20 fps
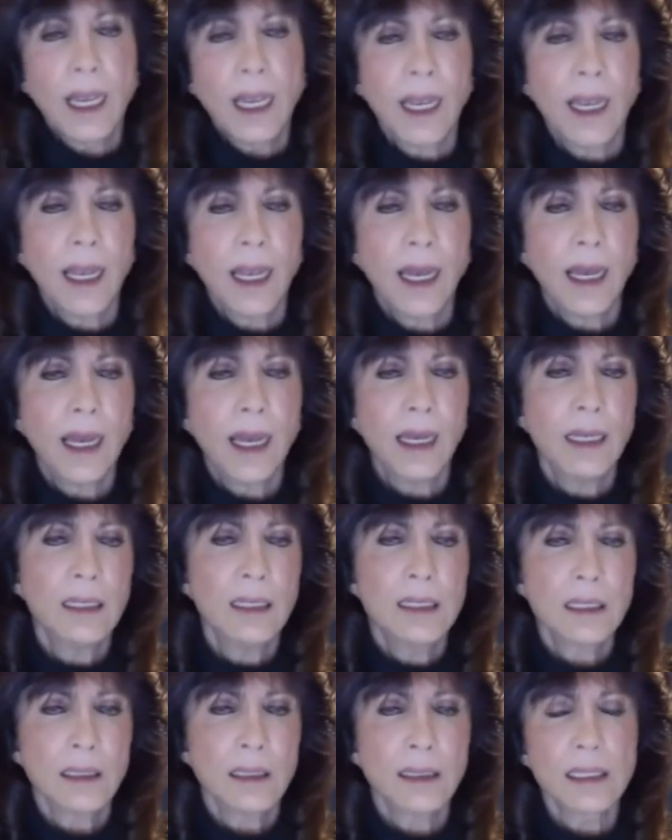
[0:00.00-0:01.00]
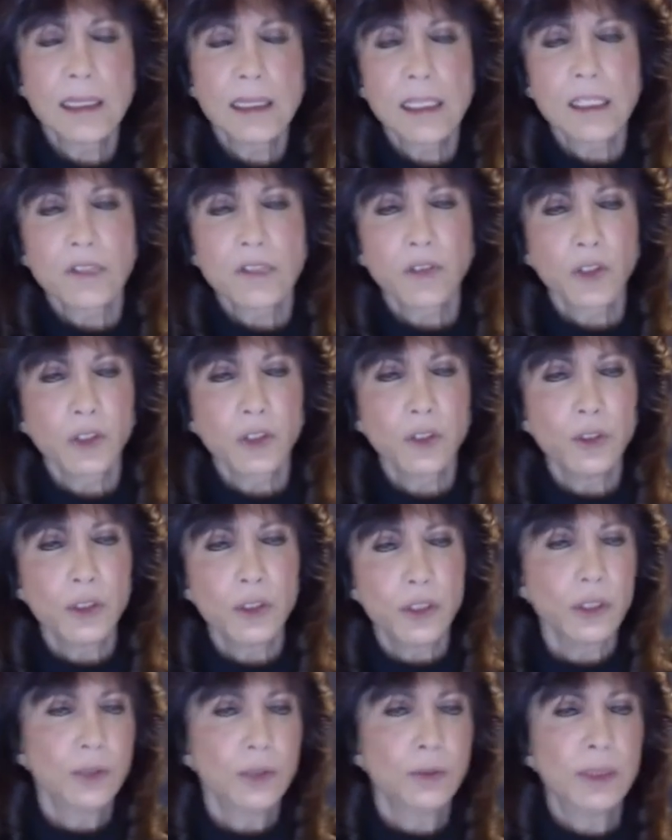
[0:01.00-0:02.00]
and this is for
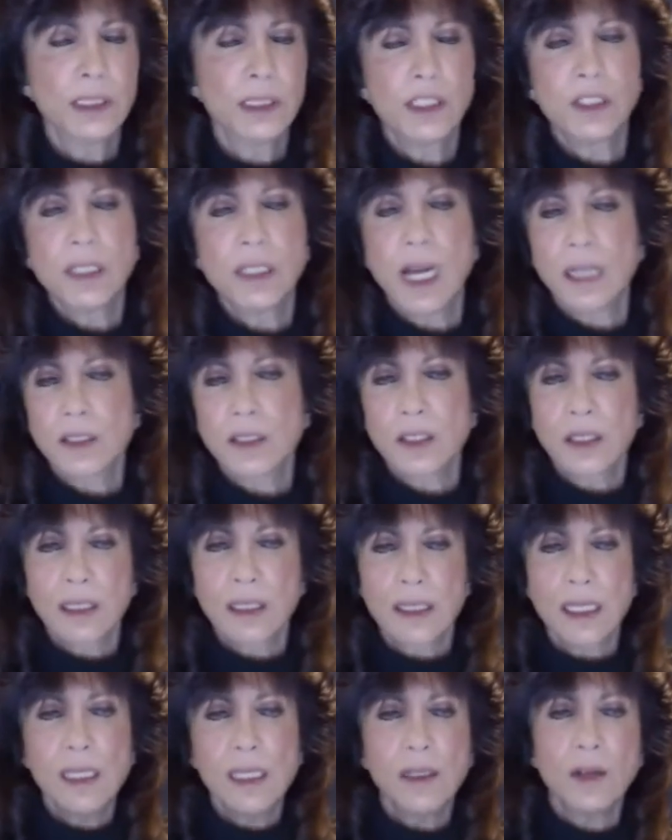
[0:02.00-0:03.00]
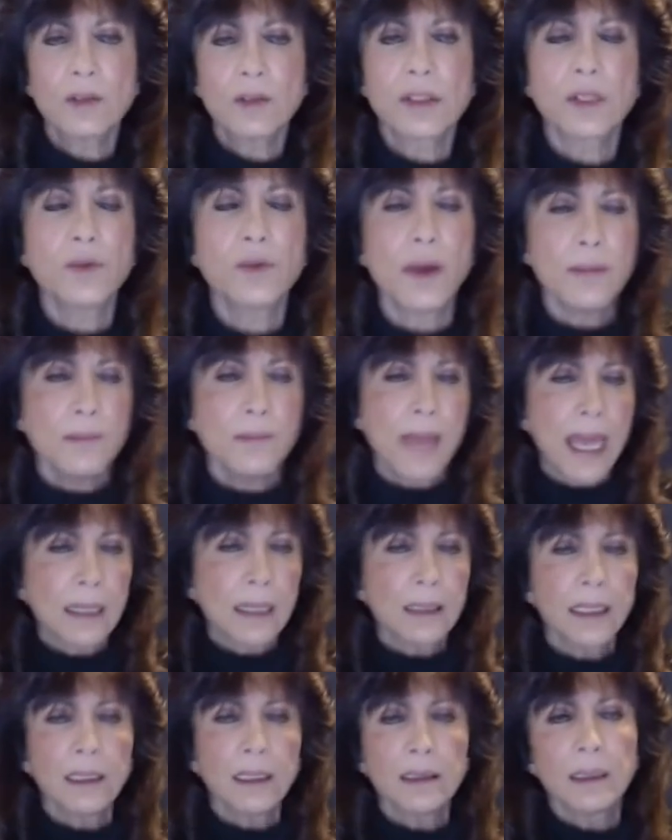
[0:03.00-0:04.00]
Utu Witch Doctor because he knows who I'm
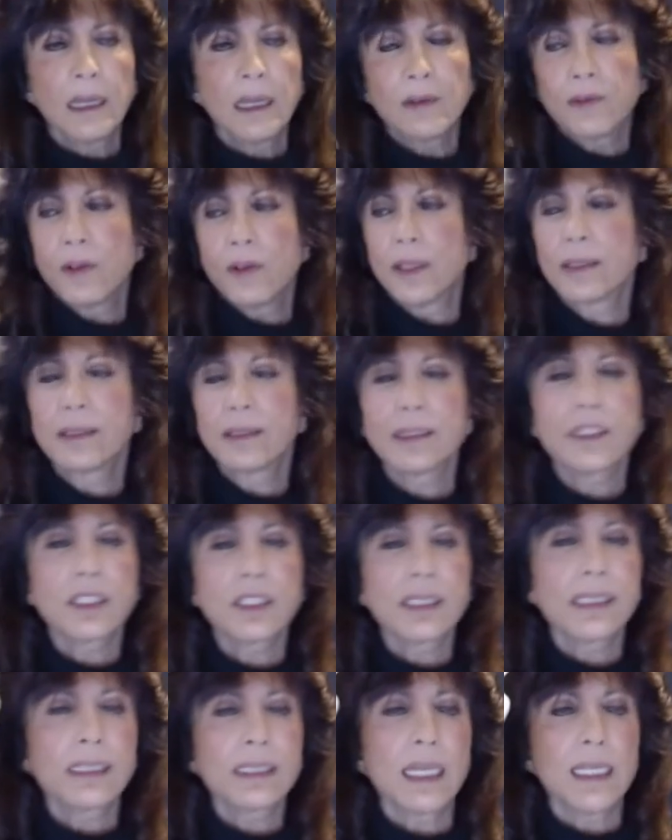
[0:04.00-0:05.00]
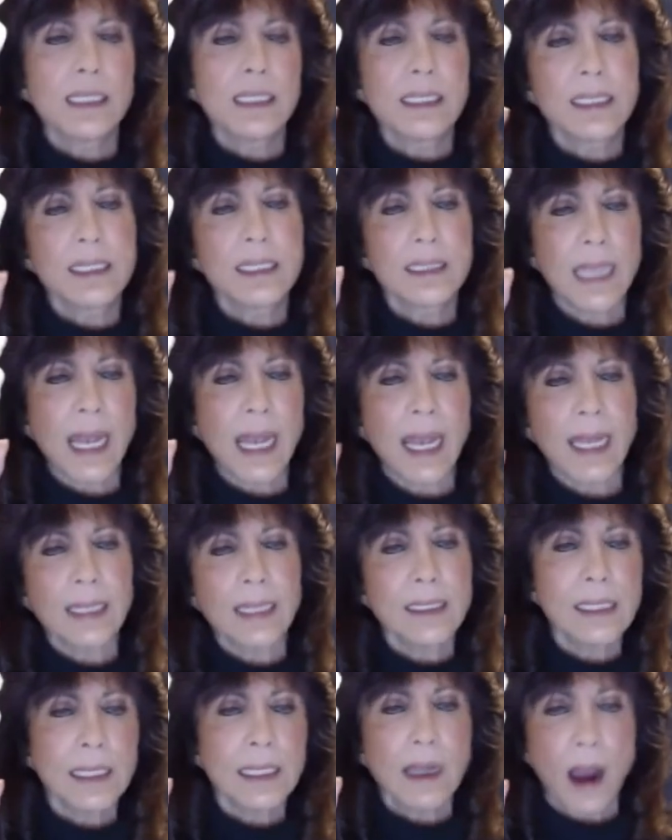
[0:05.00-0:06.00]
madly in love with. Let's just say this is
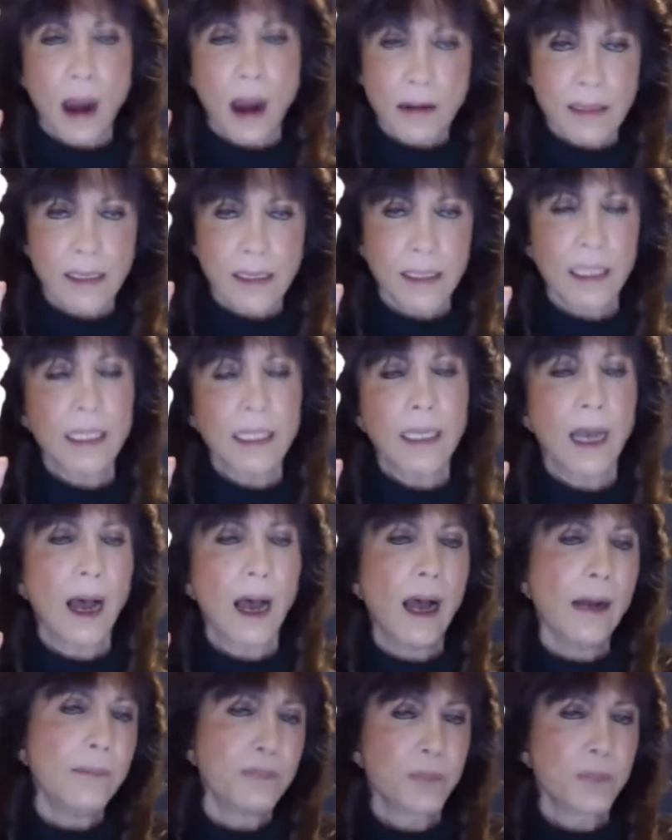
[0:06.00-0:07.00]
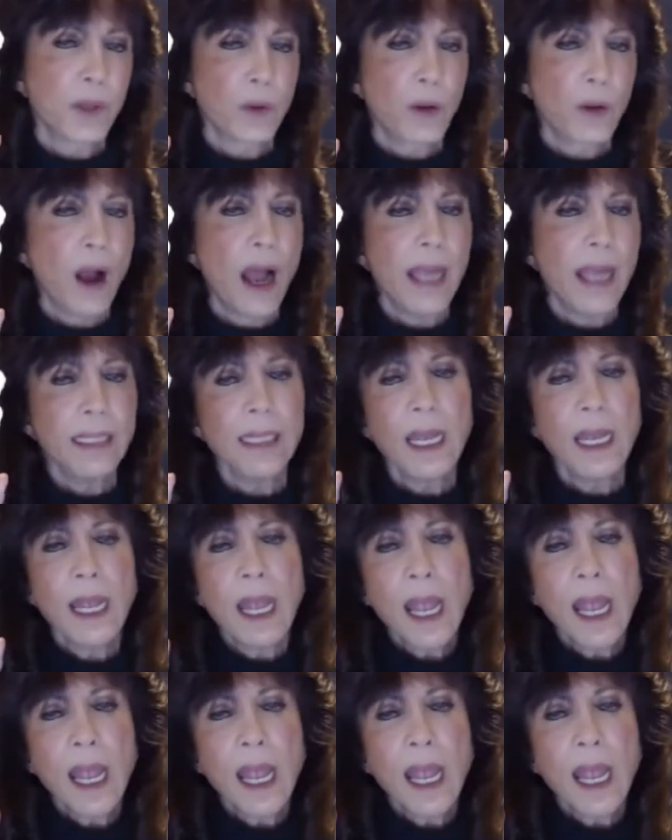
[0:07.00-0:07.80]
Andy Garcia, right?